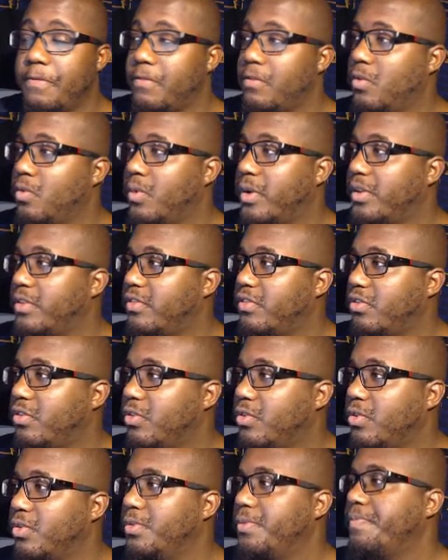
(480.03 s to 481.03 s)
you want
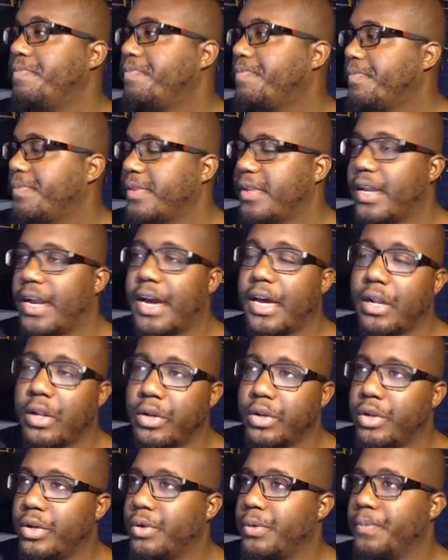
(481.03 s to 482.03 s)
to, I don't
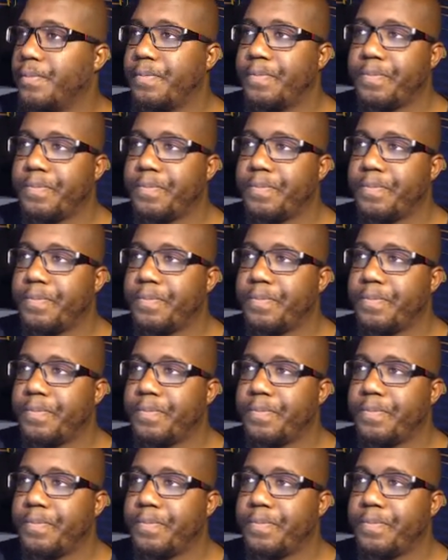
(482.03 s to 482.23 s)
know.